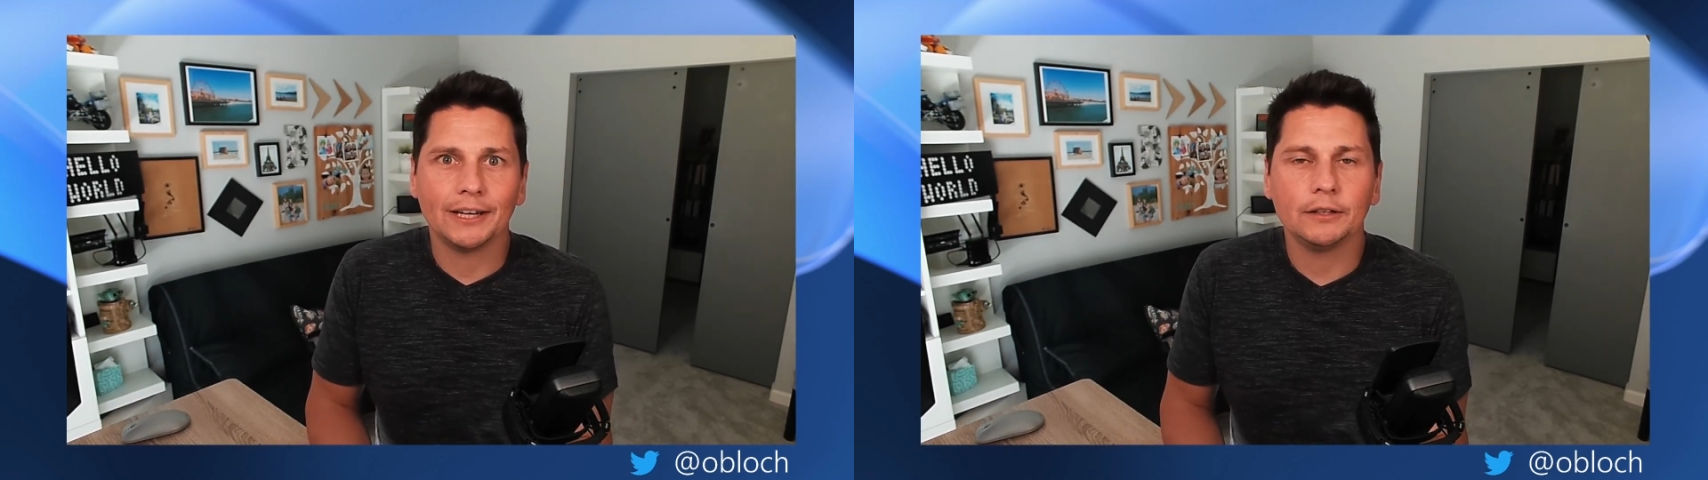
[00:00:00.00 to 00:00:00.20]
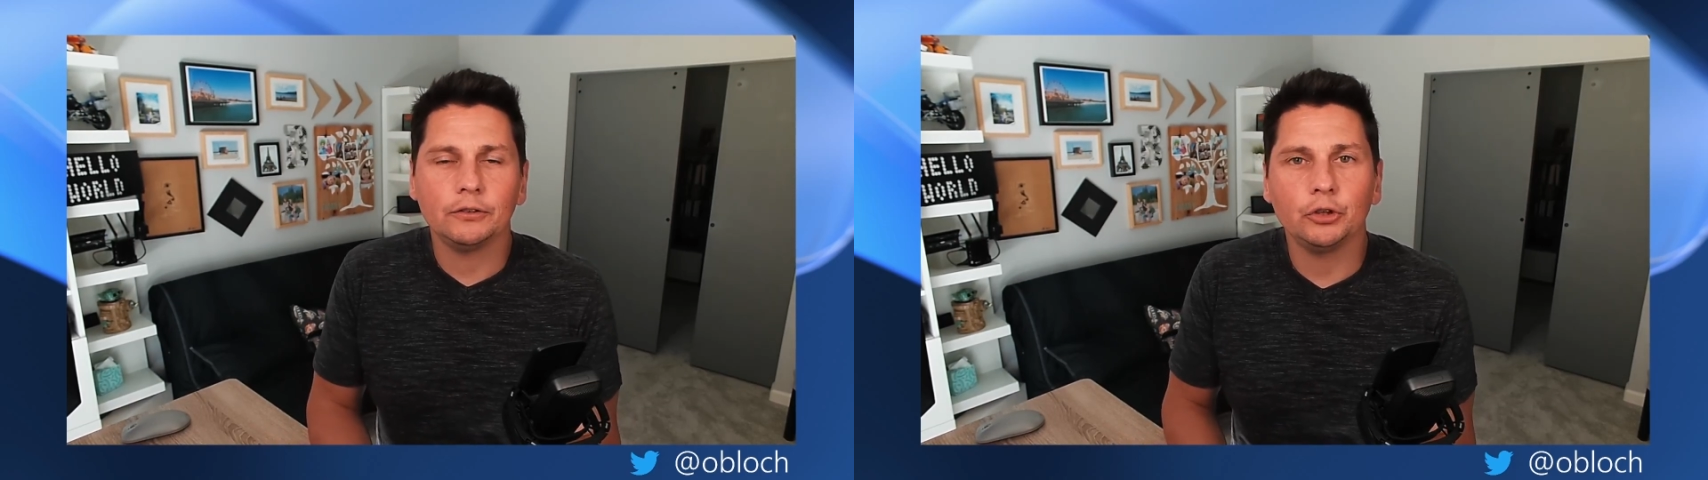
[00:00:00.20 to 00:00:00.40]

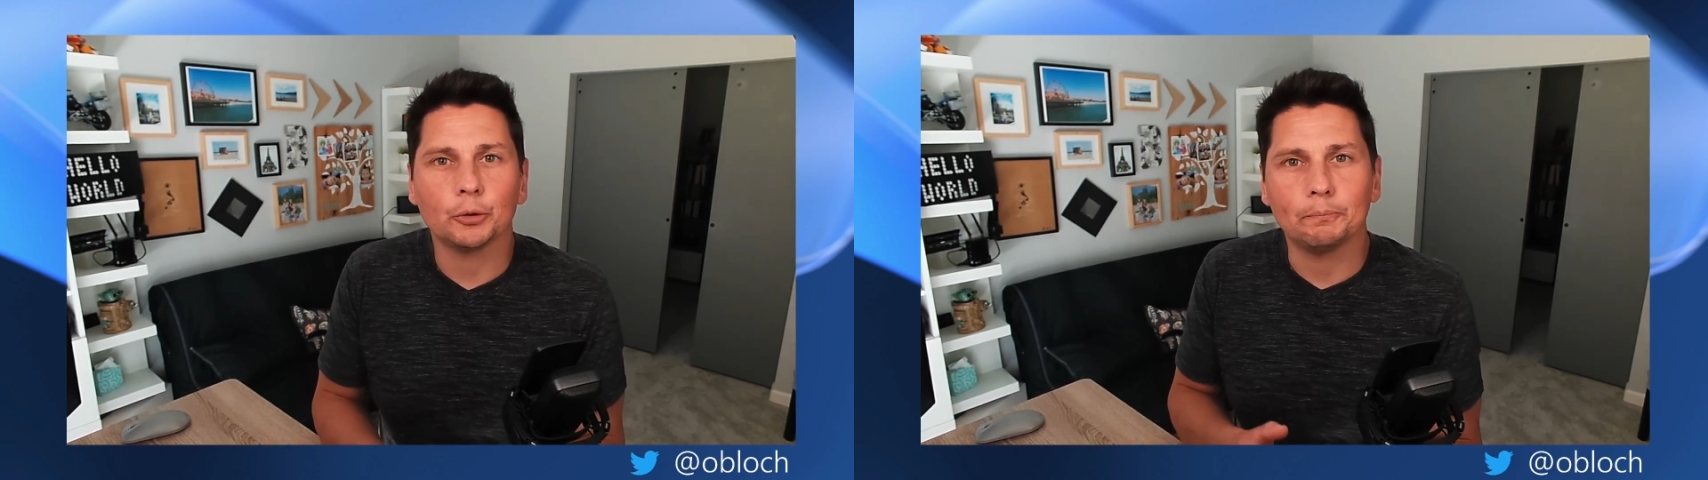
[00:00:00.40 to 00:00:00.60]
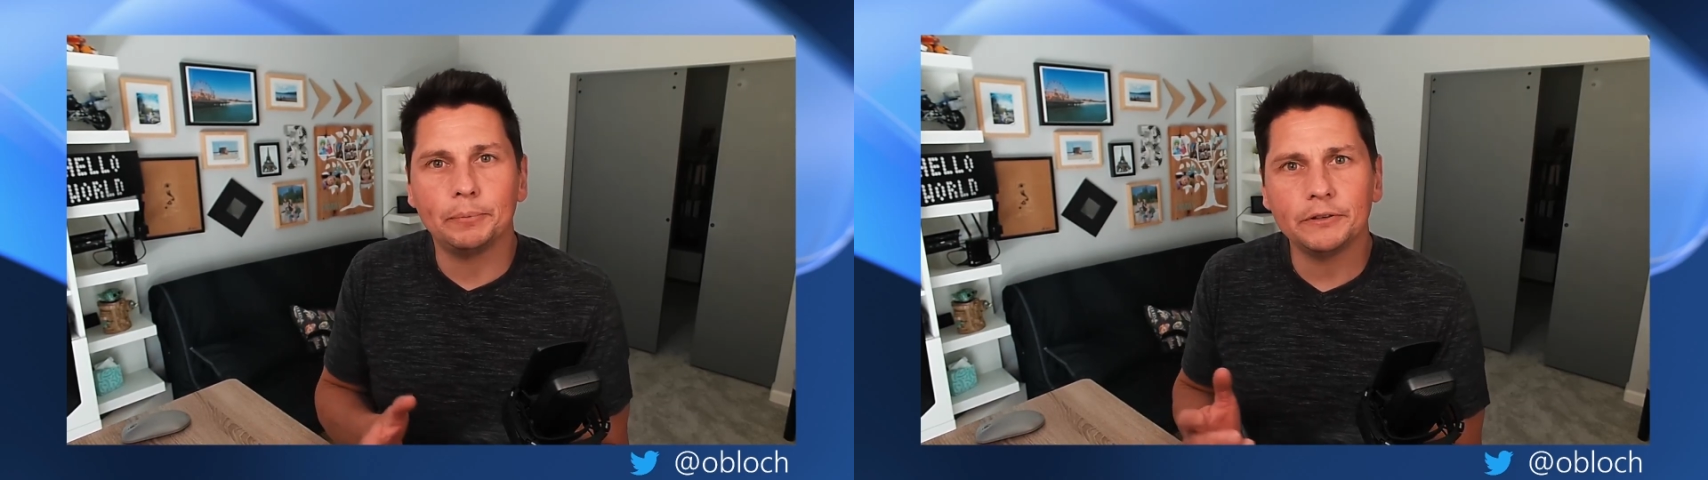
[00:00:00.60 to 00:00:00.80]
into
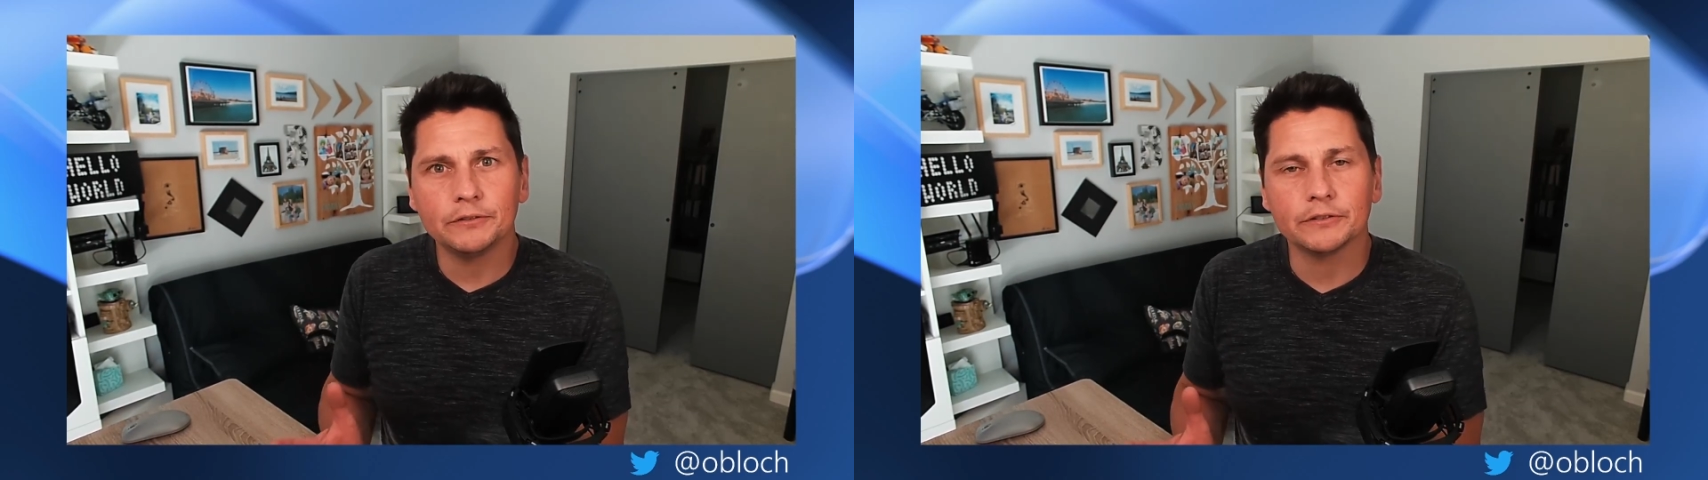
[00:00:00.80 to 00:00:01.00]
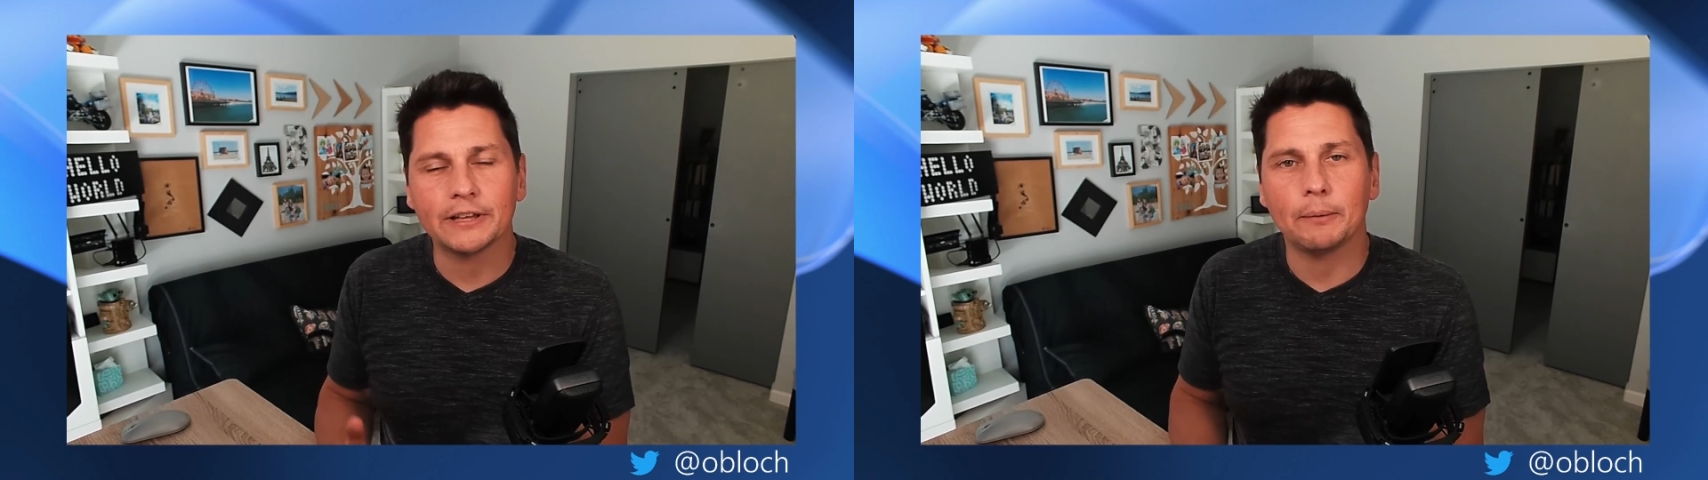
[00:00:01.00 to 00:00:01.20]
your
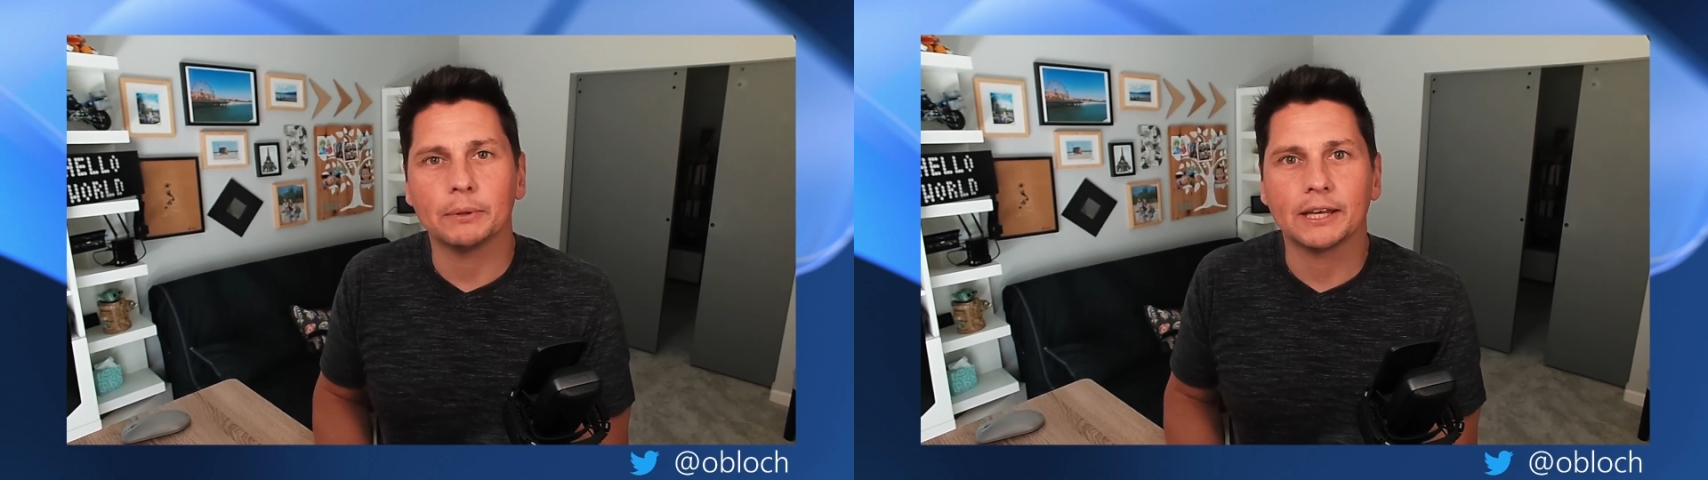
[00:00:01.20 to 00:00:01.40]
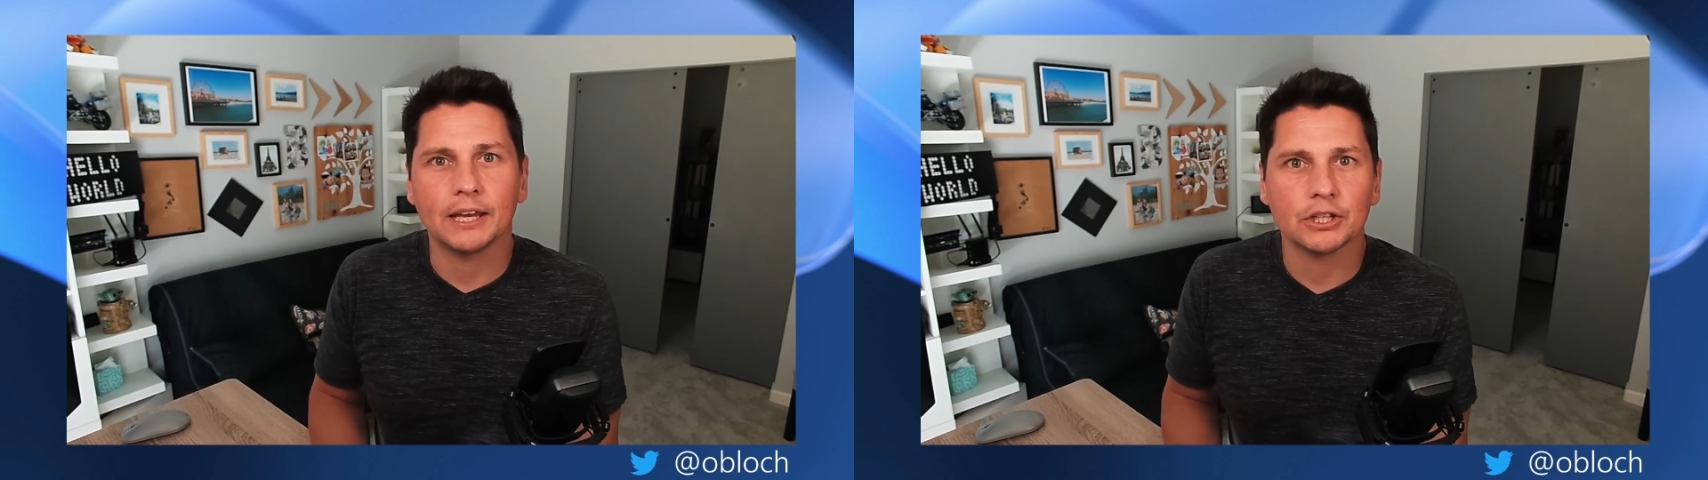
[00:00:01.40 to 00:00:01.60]
business
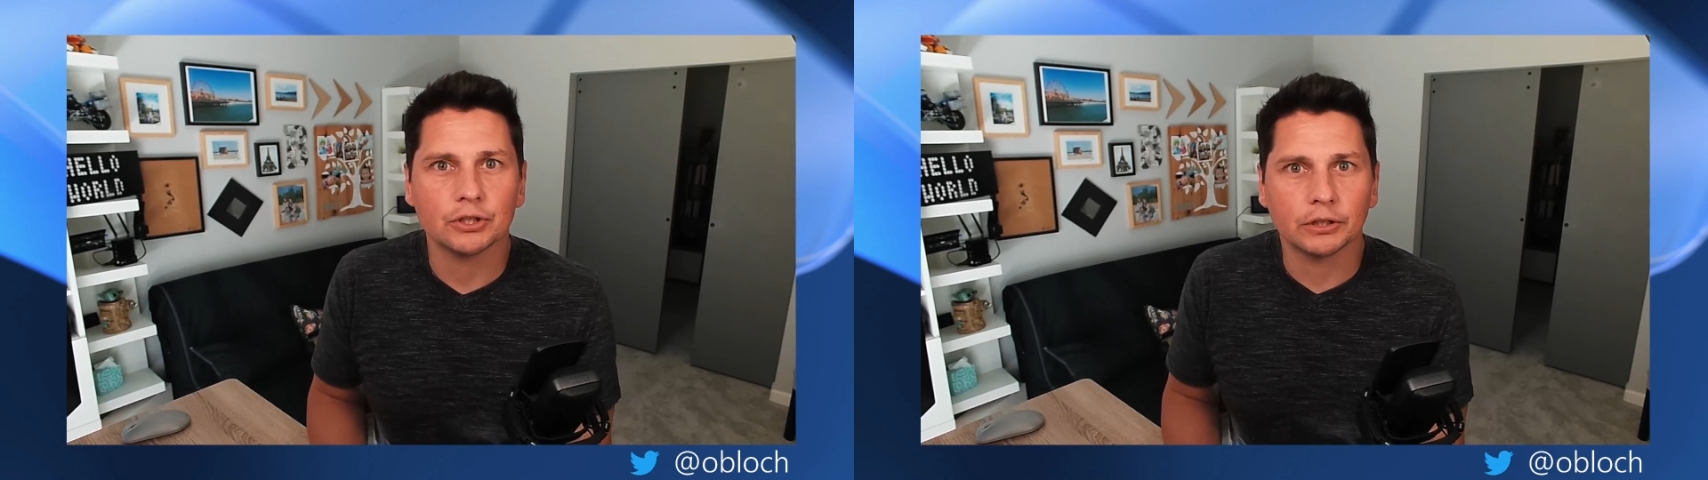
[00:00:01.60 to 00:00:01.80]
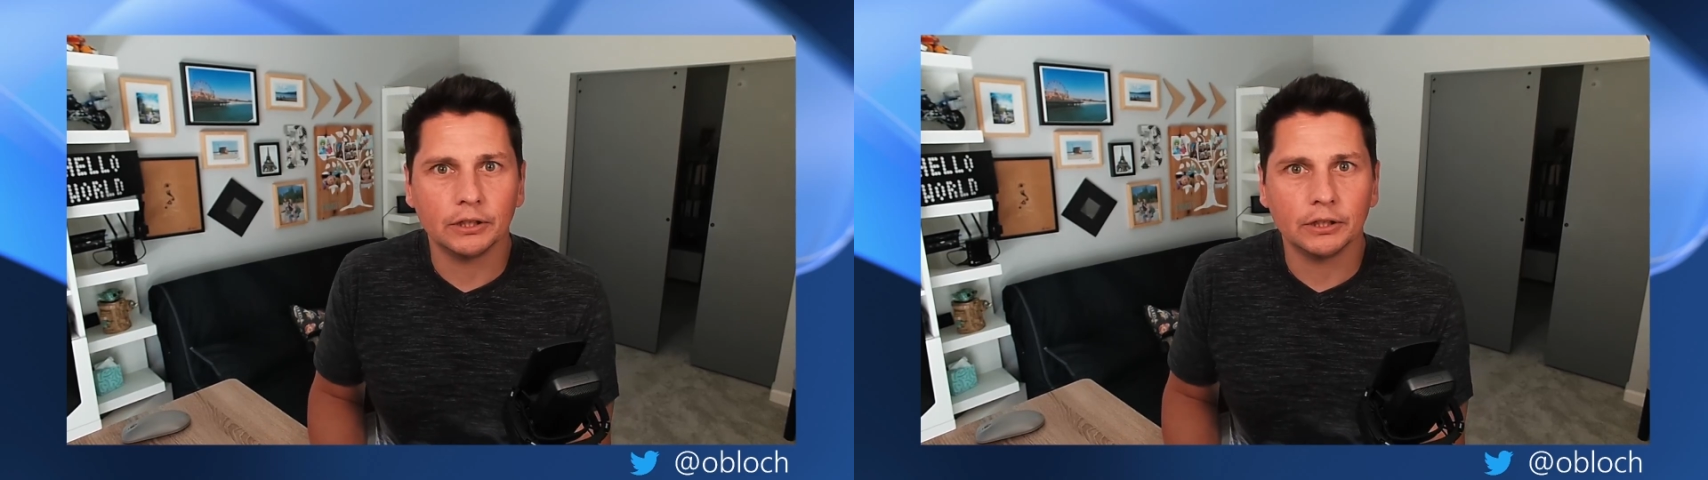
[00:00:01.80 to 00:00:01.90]
application,